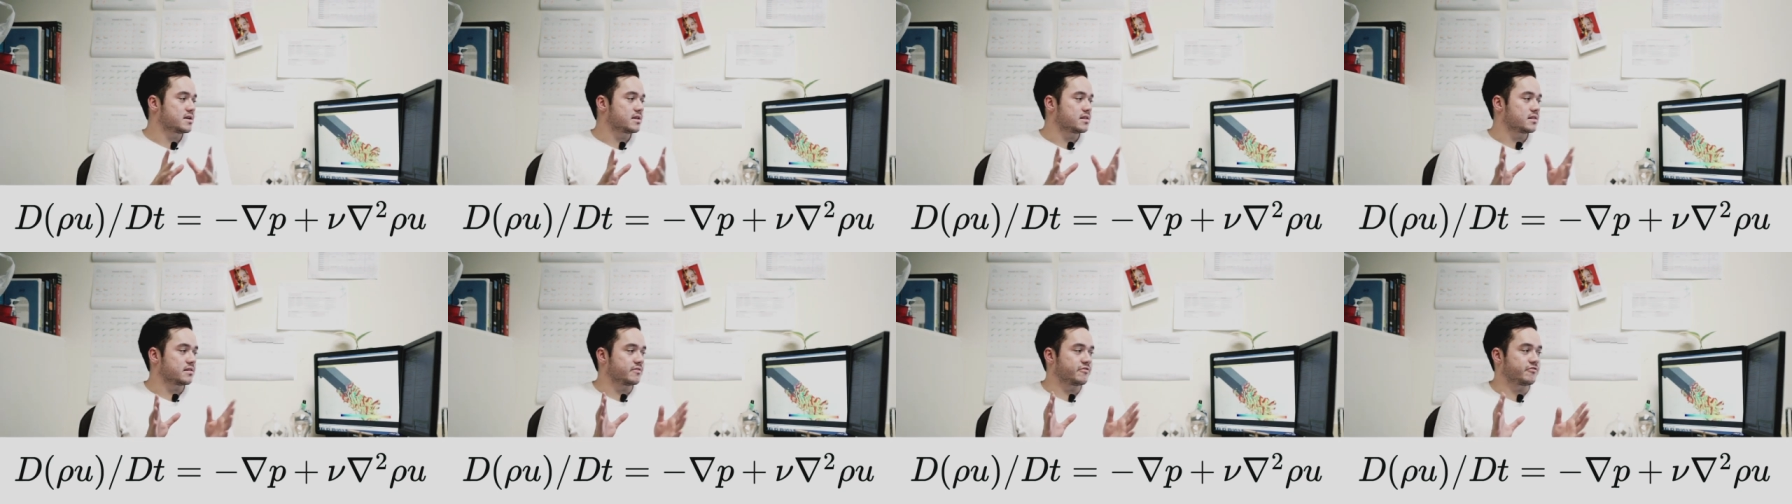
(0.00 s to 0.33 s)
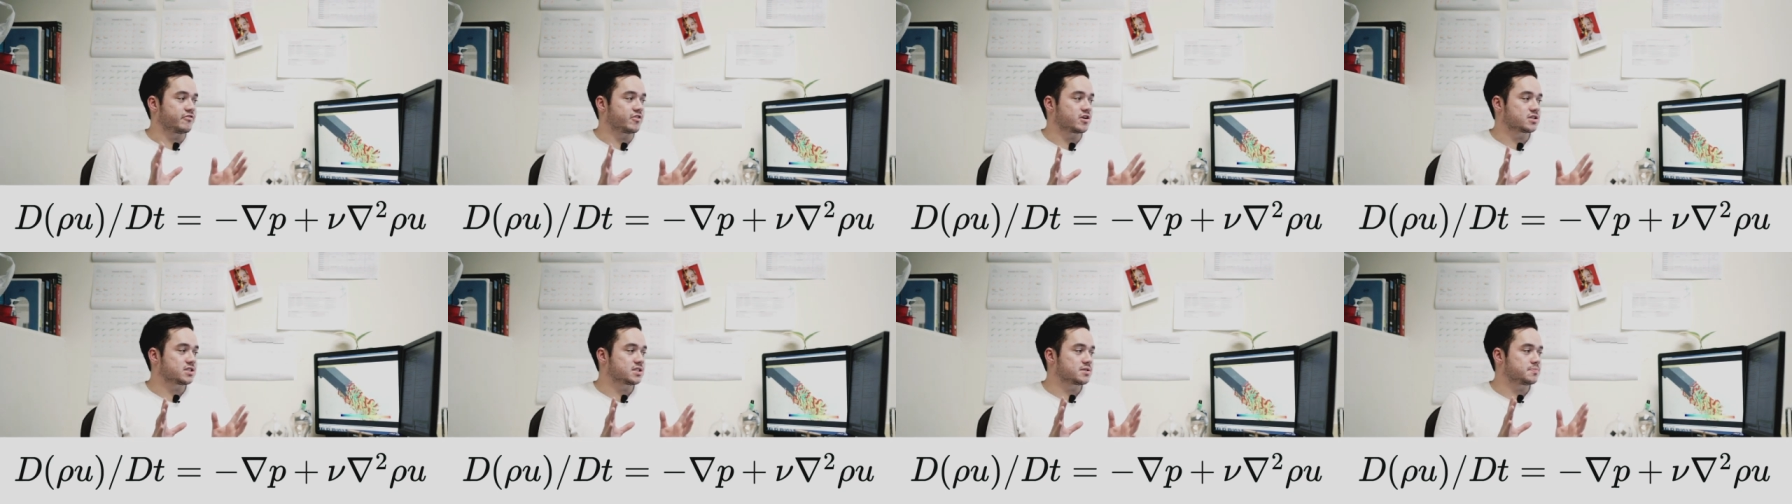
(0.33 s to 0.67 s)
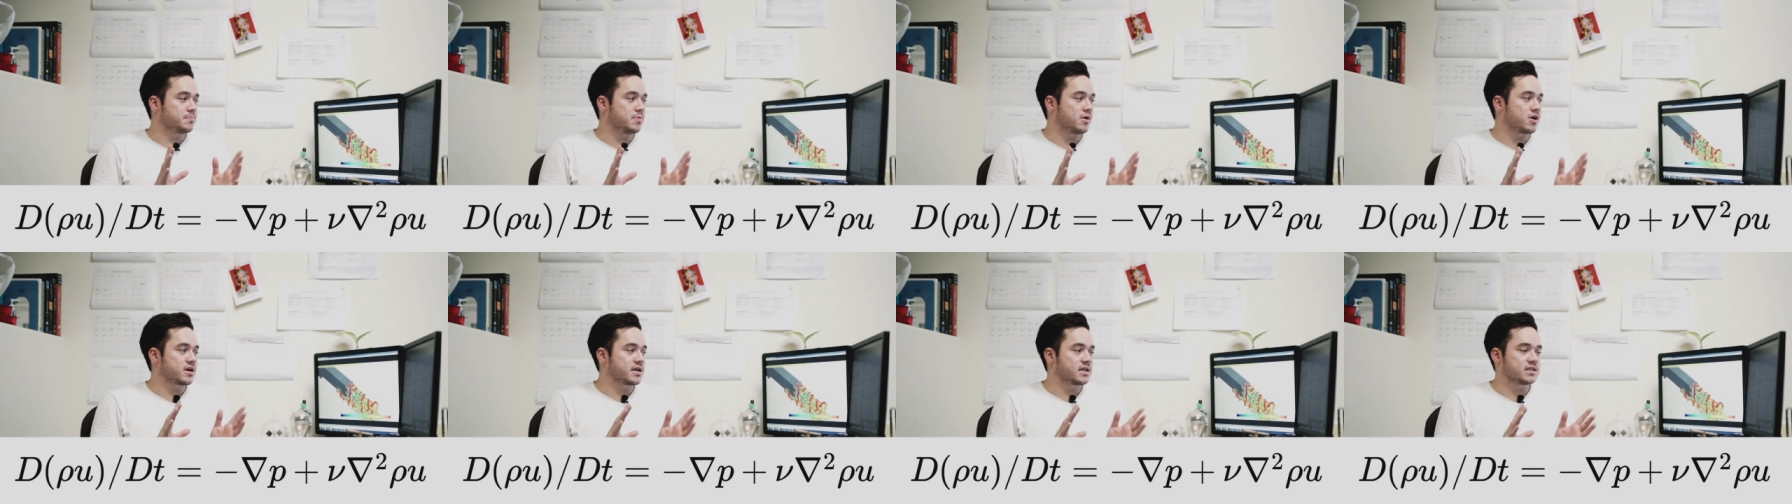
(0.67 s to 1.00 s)
The first
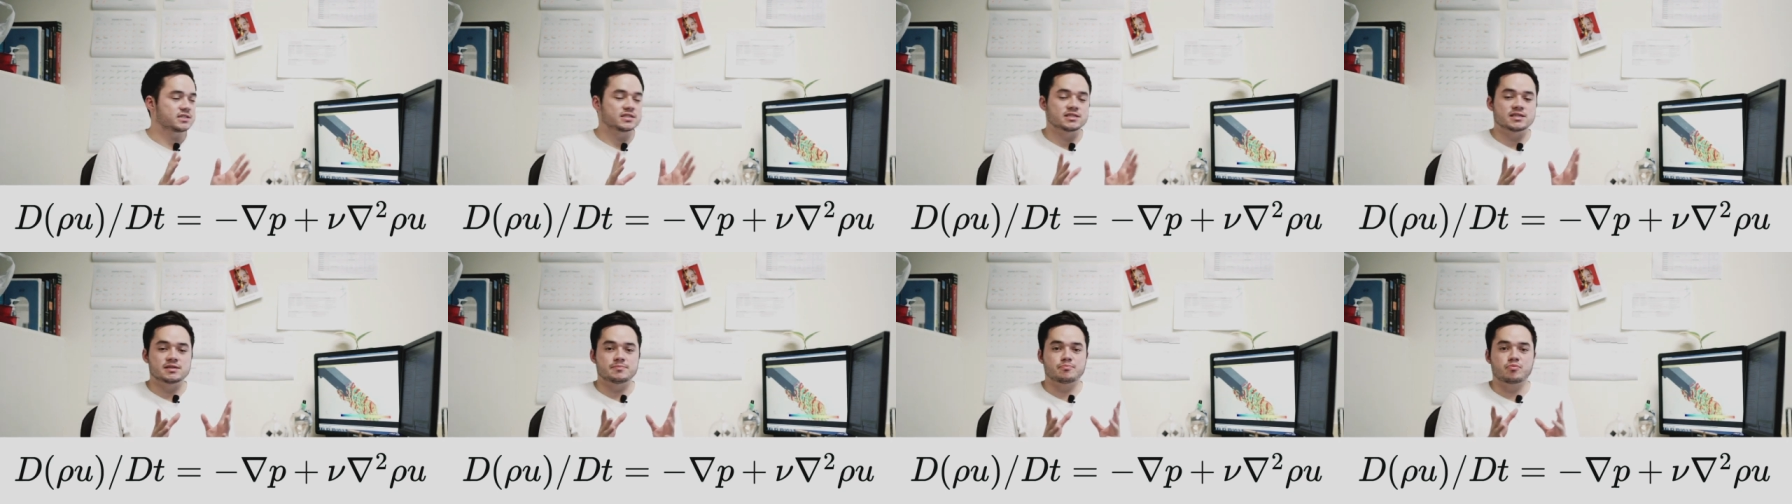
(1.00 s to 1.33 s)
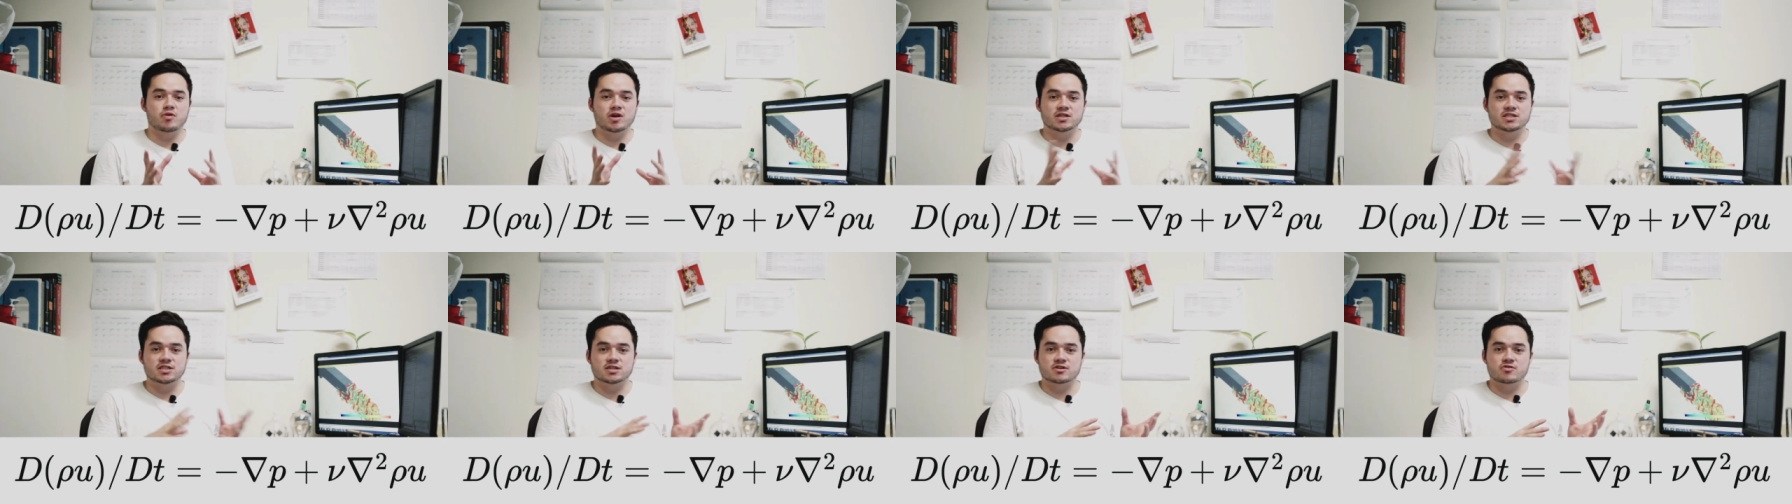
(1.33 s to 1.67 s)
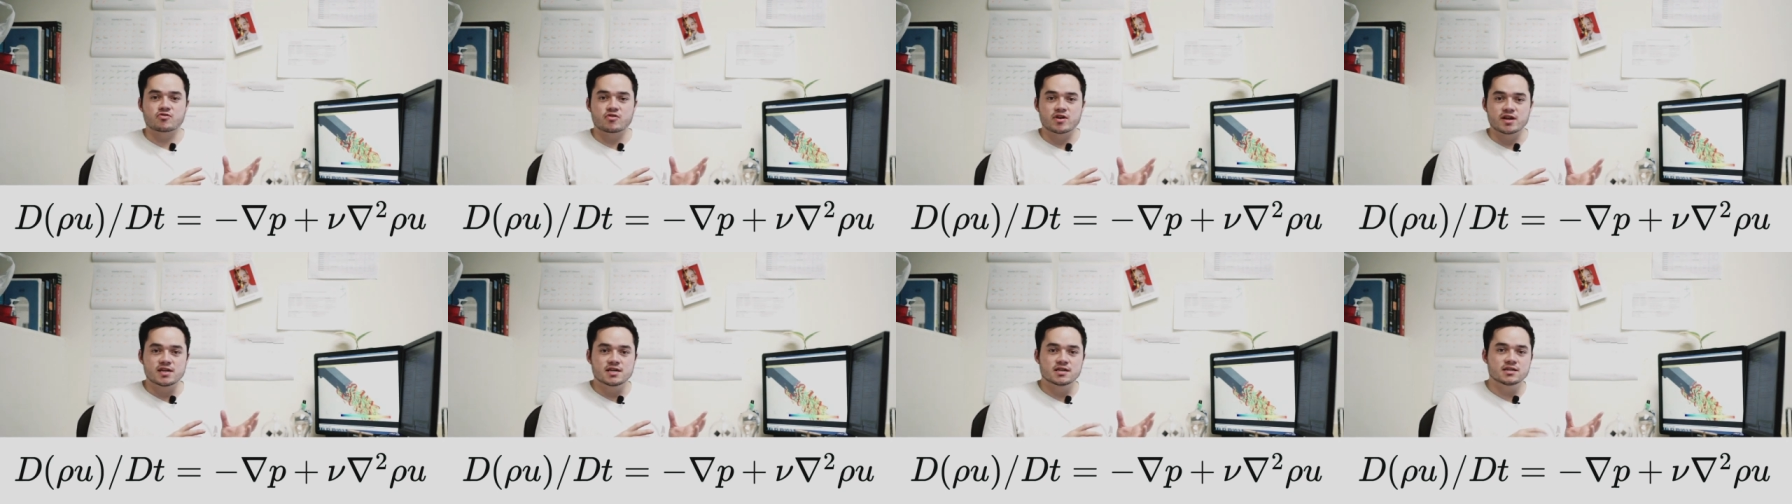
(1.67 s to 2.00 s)
part is the pressure
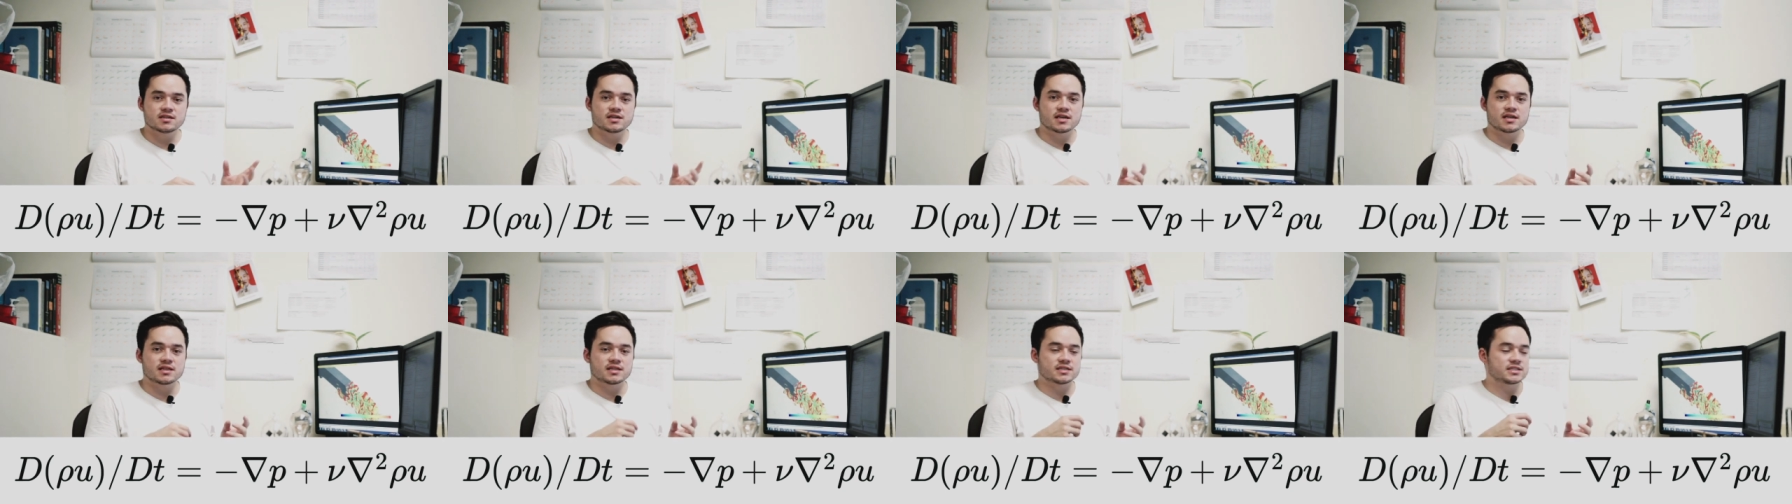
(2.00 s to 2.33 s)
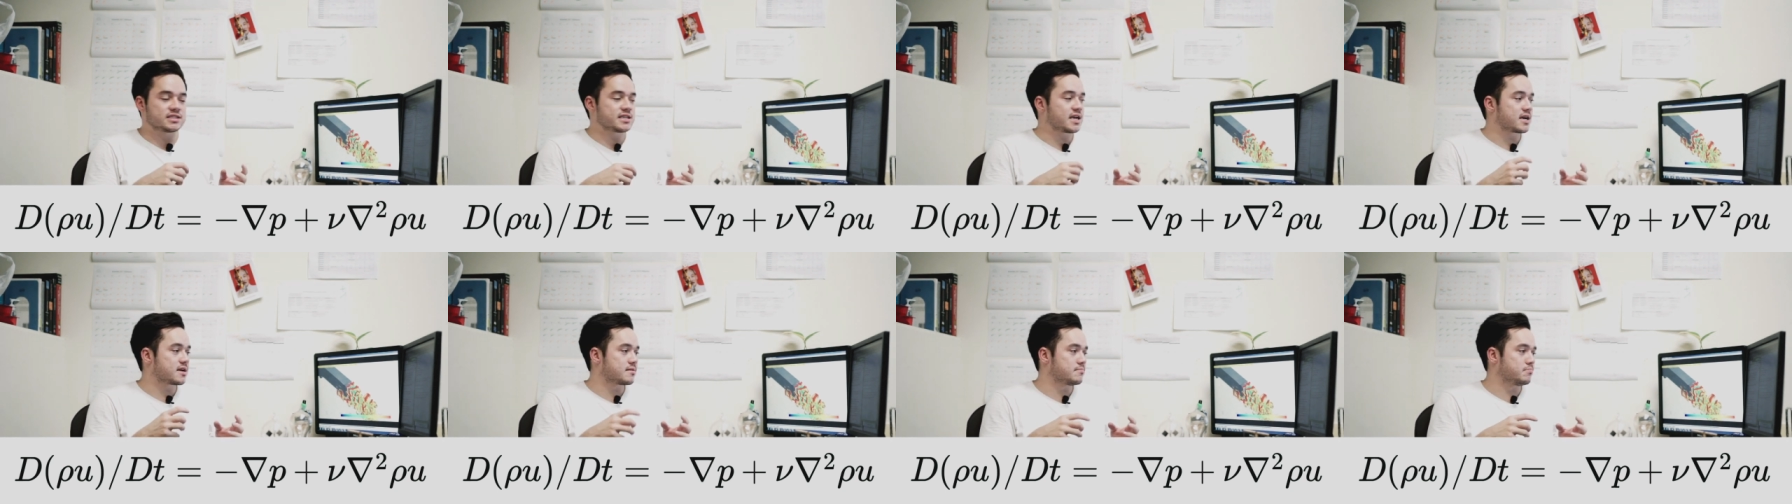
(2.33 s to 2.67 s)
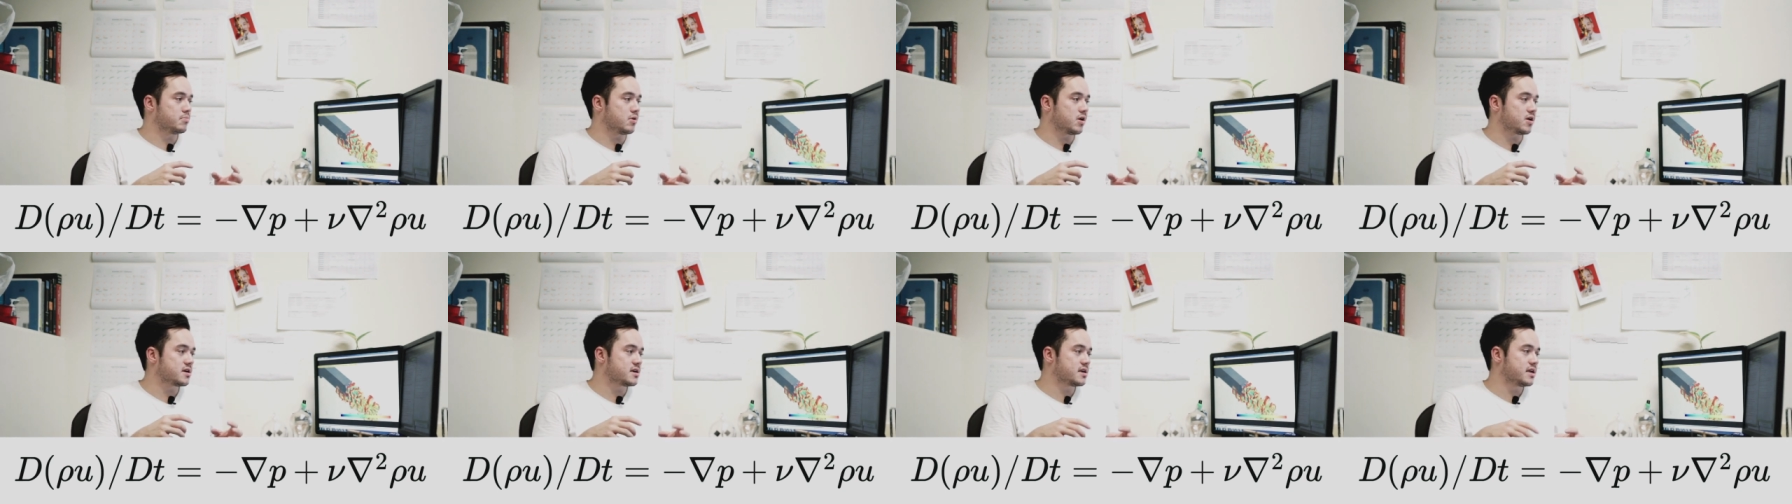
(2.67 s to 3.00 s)
gradient, and the second
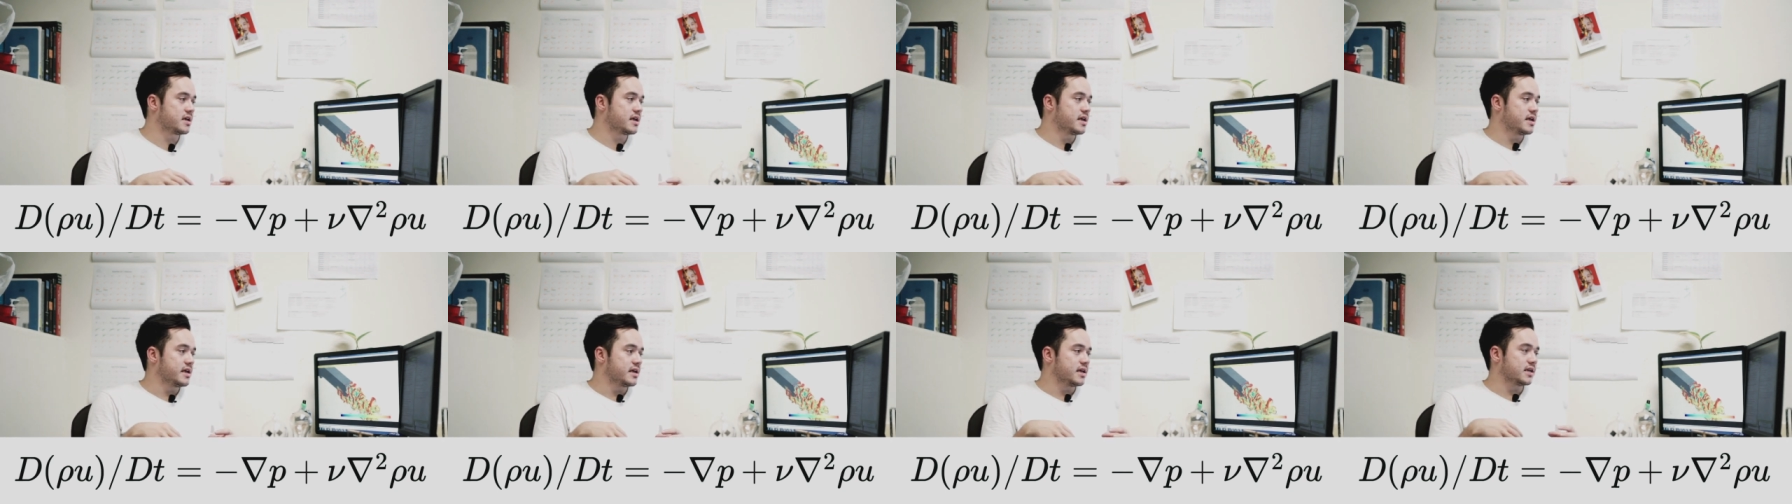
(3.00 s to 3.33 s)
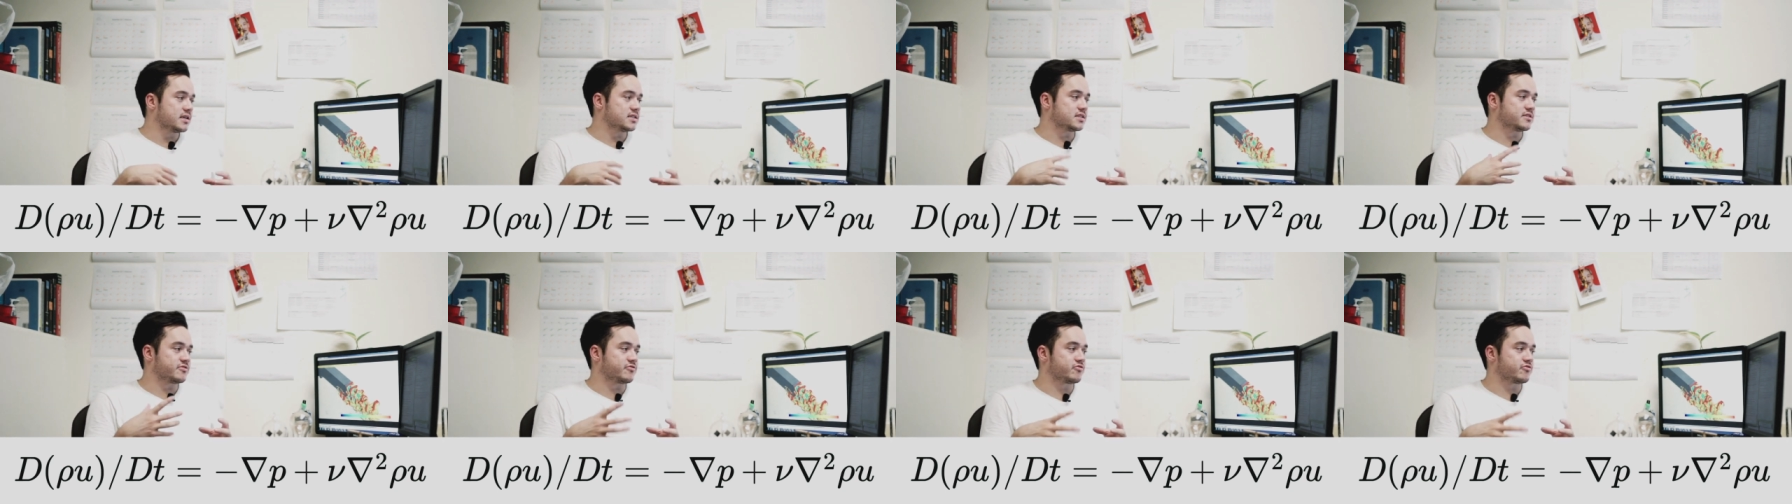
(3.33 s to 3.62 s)
part is the